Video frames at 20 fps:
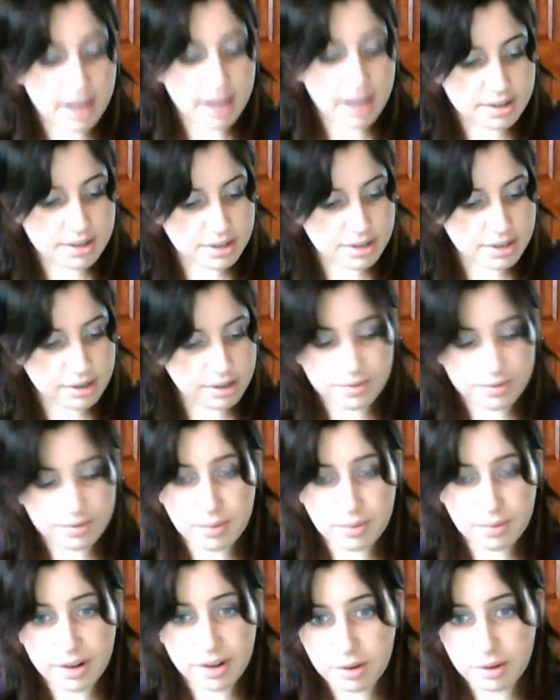so if you
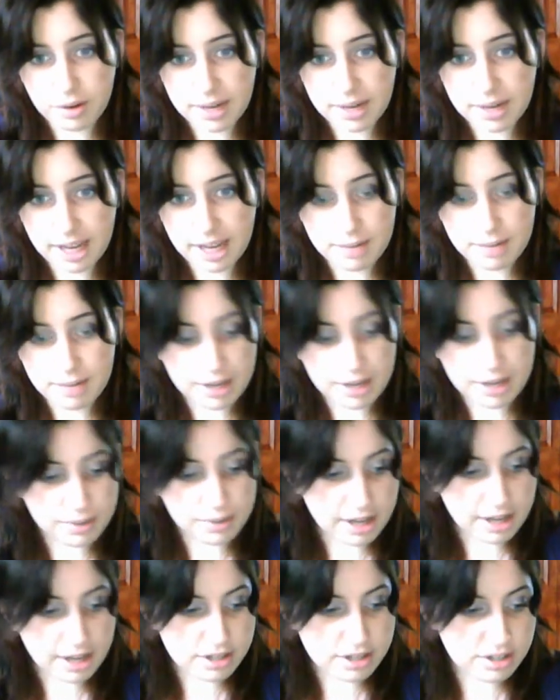want a quick anime to
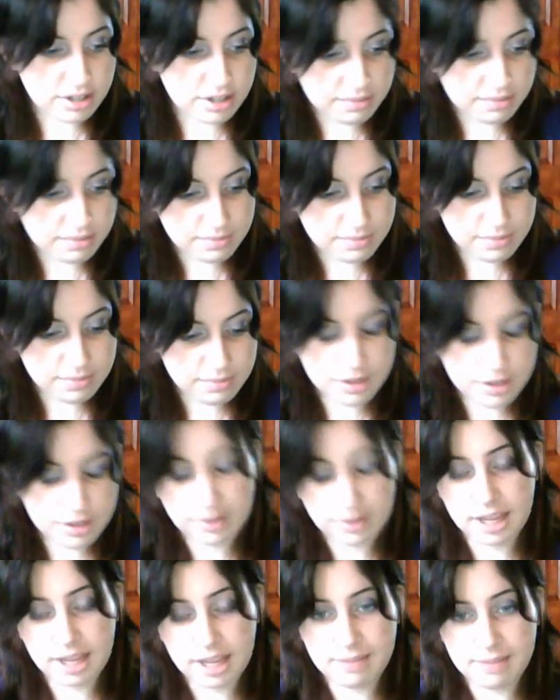watch,
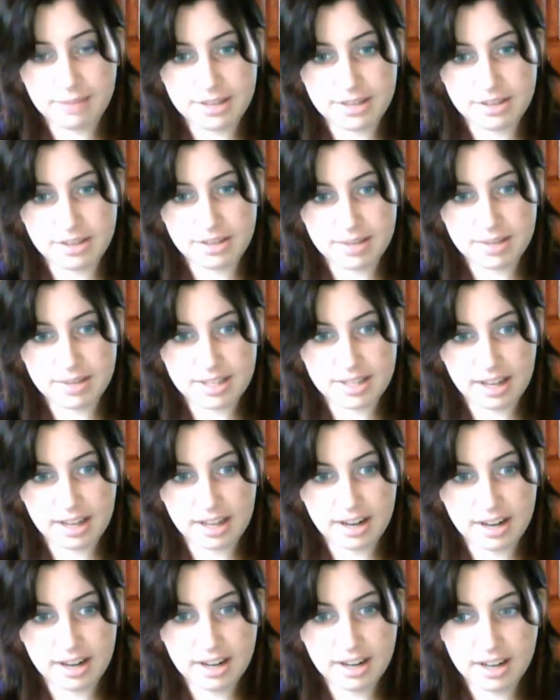Tsukihime is always
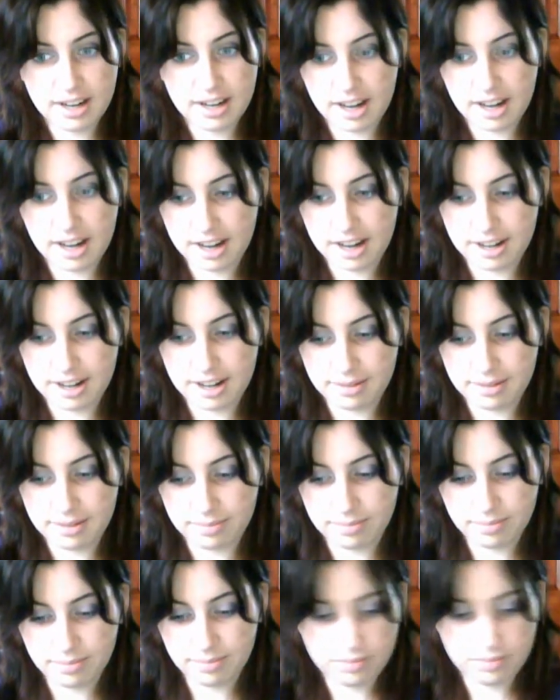there.
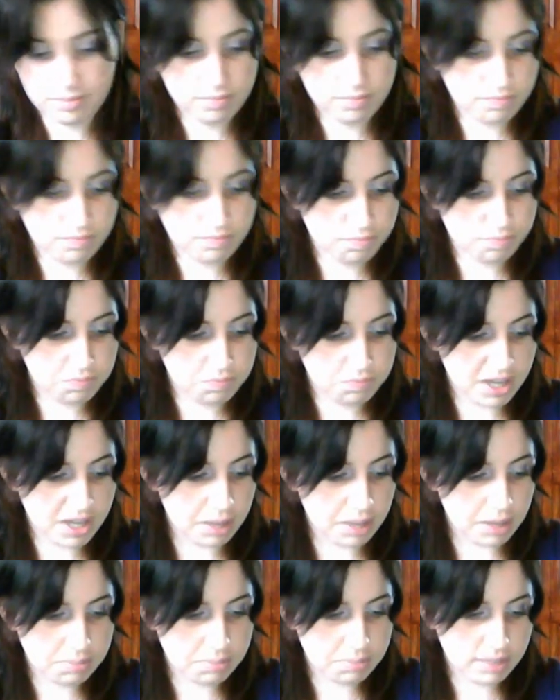
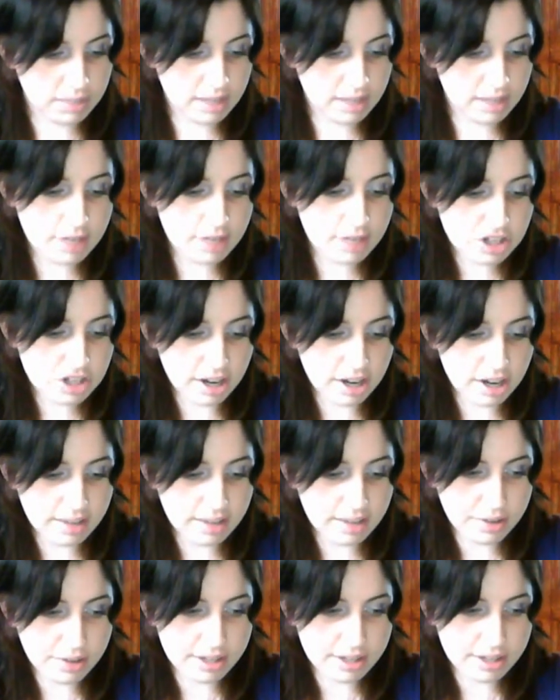Yeah. Give it a shot
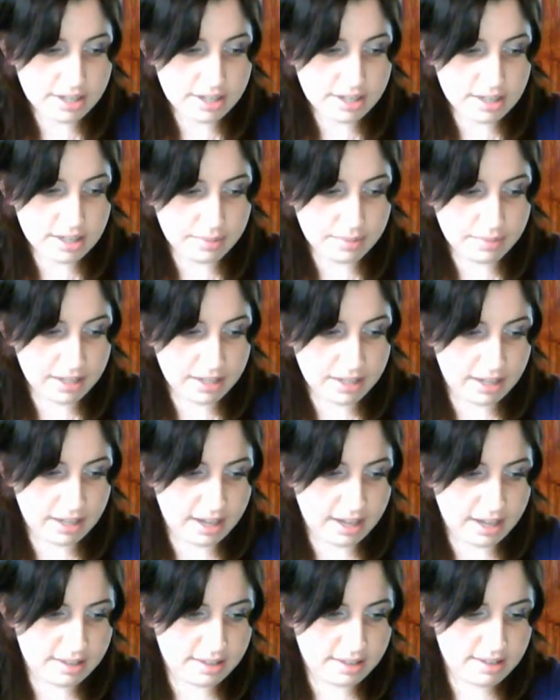if you're into something
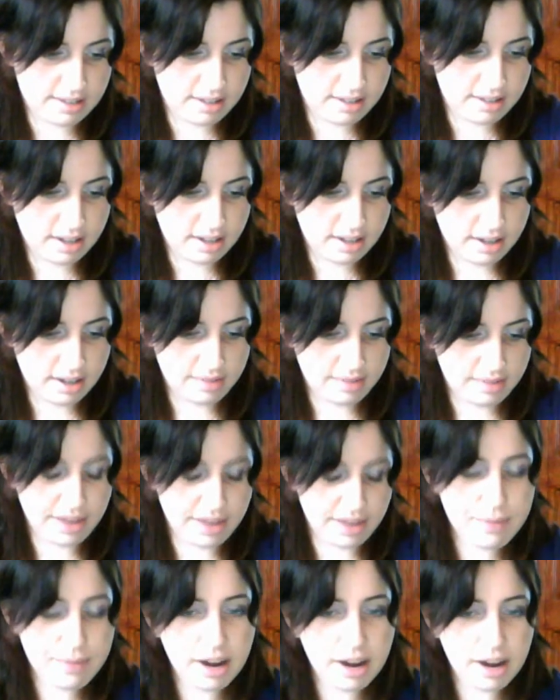that's
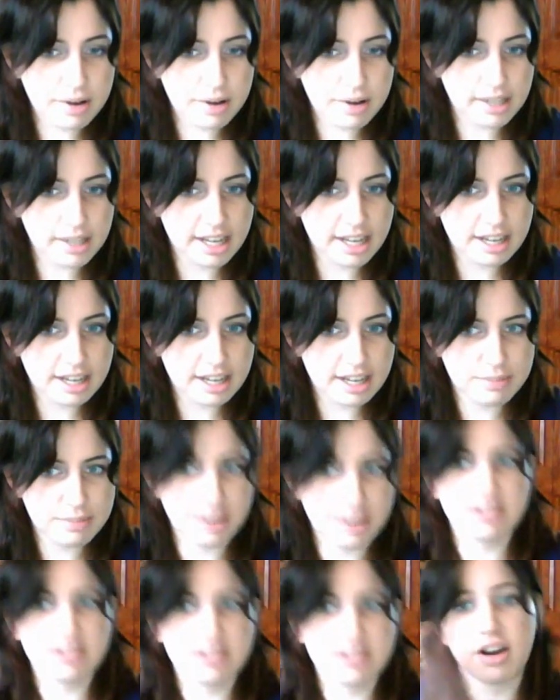vampire related, but
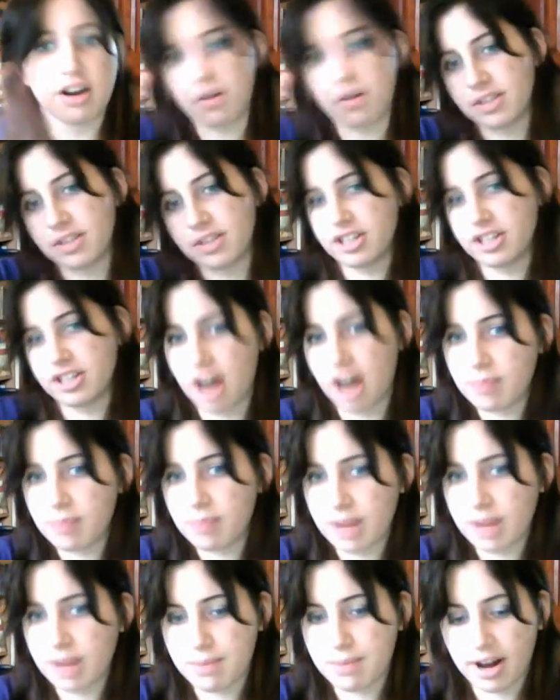it's not over the top
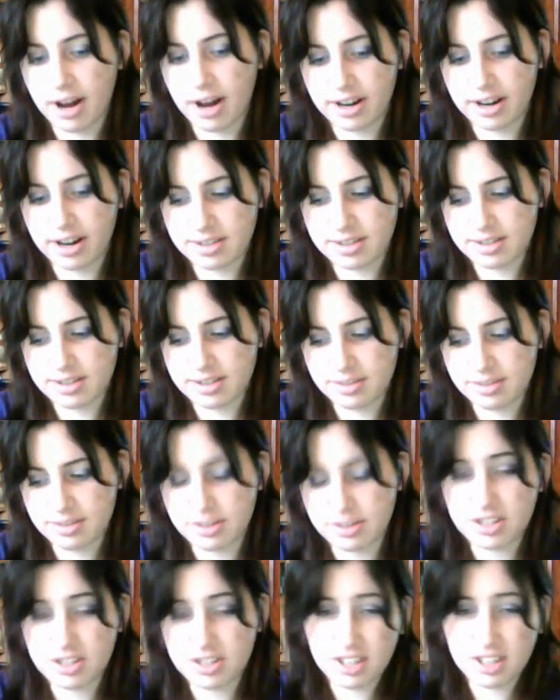vampires,
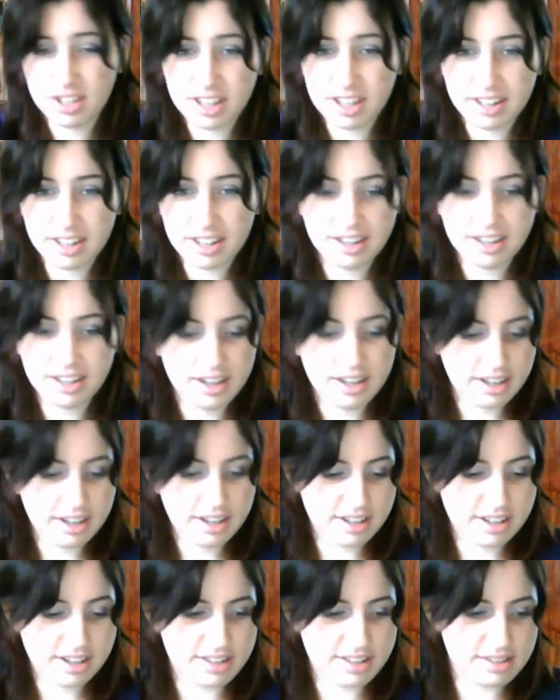which is good,
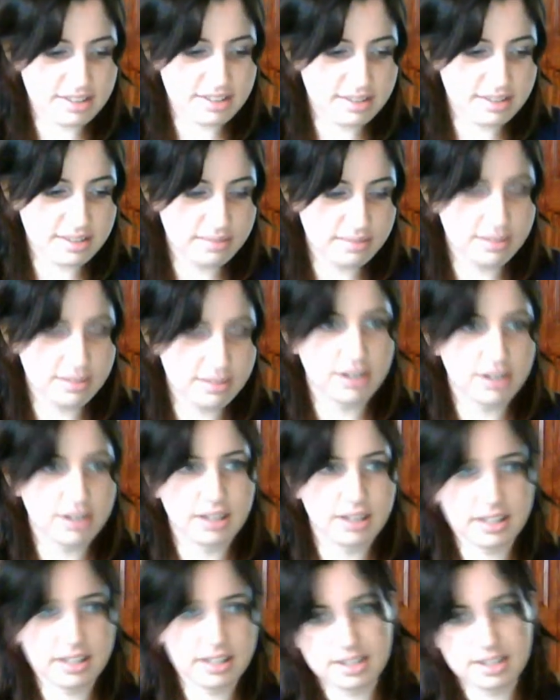because you know,